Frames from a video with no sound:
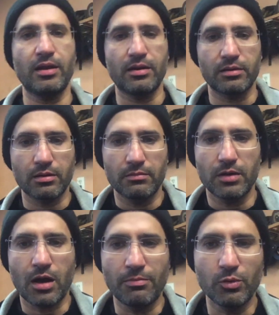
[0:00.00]
and
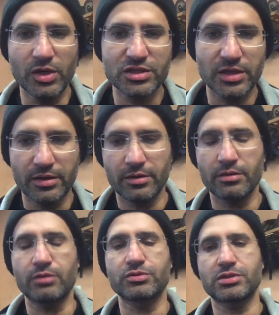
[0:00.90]
a couple weeks later they were